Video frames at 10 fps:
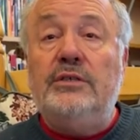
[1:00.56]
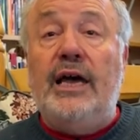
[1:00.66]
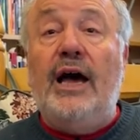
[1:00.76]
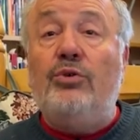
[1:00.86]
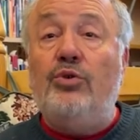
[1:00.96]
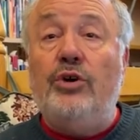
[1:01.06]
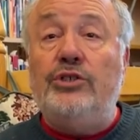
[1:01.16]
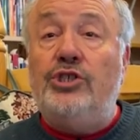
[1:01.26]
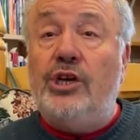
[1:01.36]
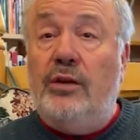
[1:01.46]
Down
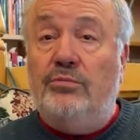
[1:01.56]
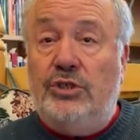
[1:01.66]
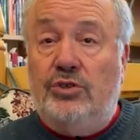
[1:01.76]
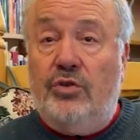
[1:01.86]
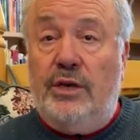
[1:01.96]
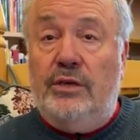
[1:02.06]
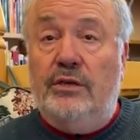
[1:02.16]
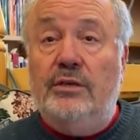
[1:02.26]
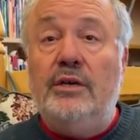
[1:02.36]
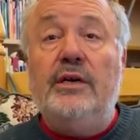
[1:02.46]
on James Street.
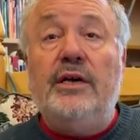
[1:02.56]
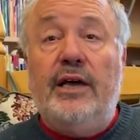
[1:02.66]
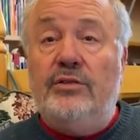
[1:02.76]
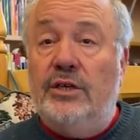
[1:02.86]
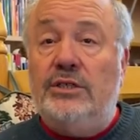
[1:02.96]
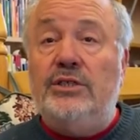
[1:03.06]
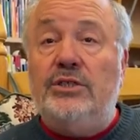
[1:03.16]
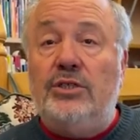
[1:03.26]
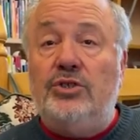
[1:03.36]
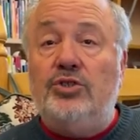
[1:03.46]
And this is a